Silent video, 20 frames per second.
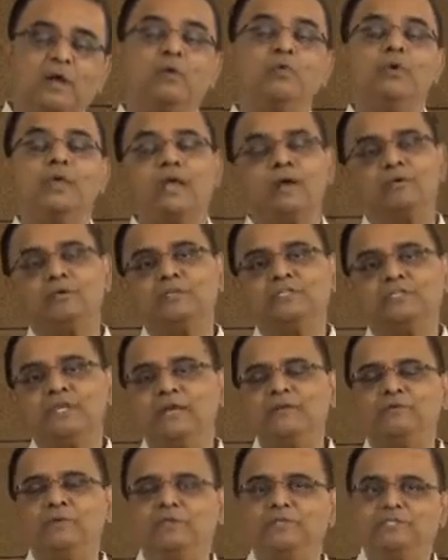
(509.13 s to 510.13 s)
We have to
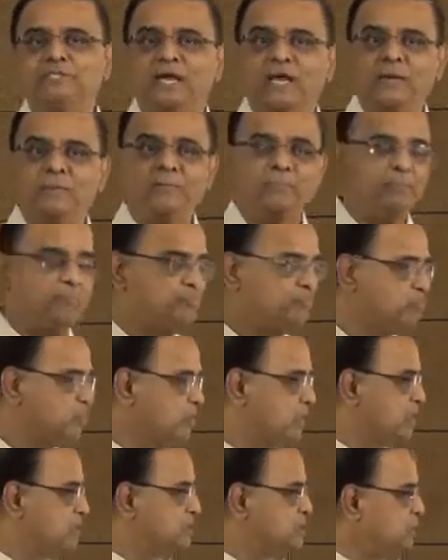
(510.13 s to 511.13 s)
change with time.
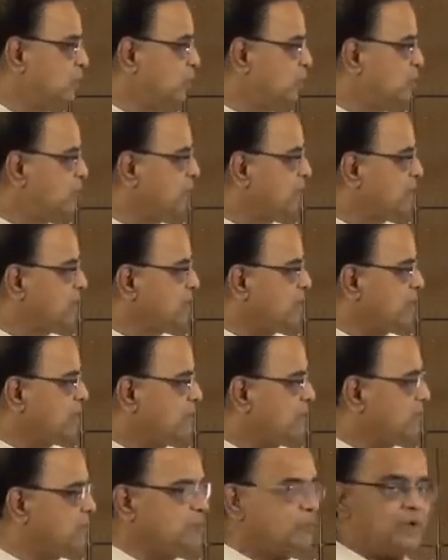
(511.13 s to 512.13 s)
So
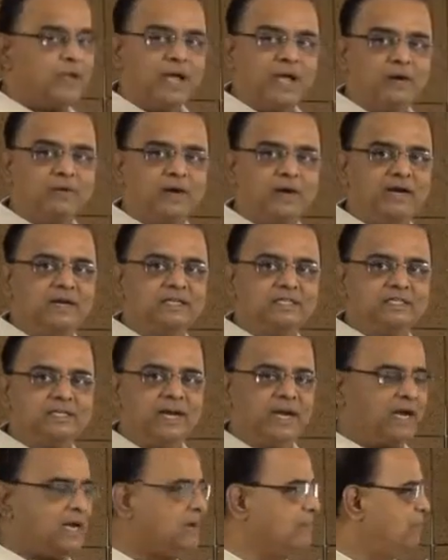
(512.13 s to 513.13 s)
we have to
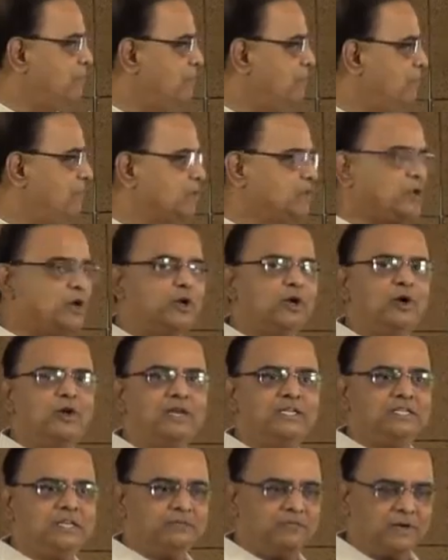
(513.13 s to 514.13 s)
understand methodology.